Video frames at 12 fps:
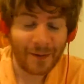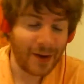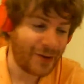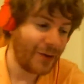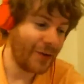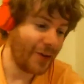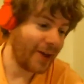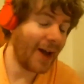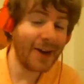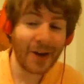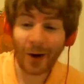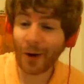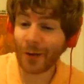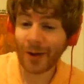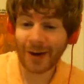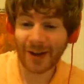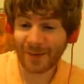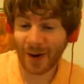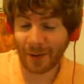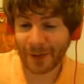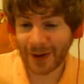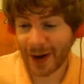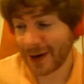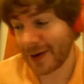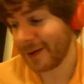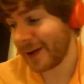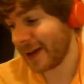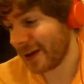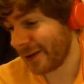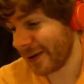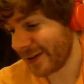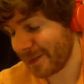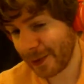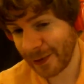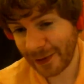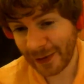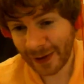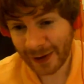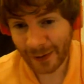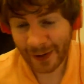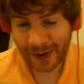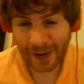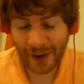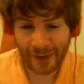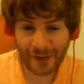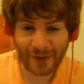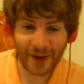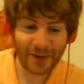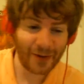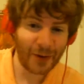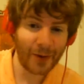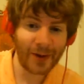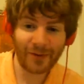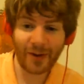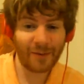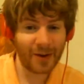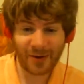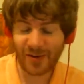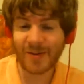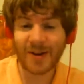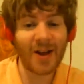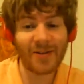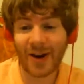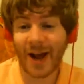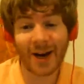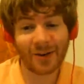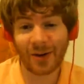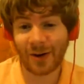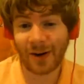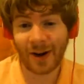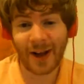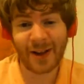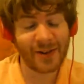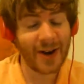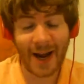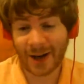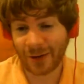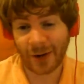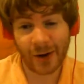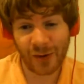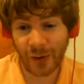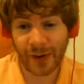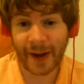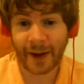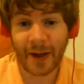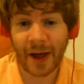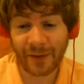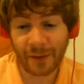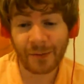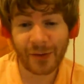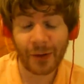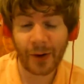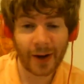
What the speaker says: Yeah, me too. Like, I know that he's probably not like the greatest person. I know he does and says annoying stuff, but I just mean as an actor, I enjoy the hell out of him too.